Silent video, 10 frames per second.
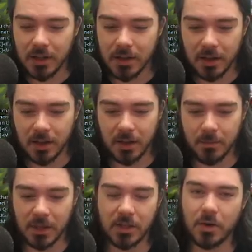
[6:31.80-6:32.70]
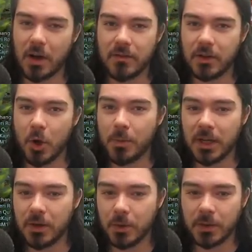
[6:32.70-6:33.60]
and you don't have an
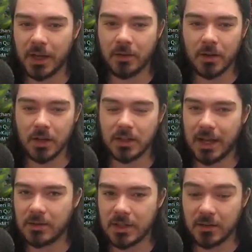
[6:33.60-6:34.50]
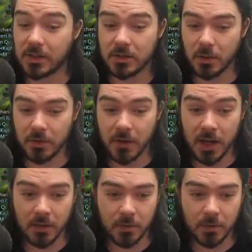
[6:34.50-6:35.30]
opening cooldown countdown, that's totally fine.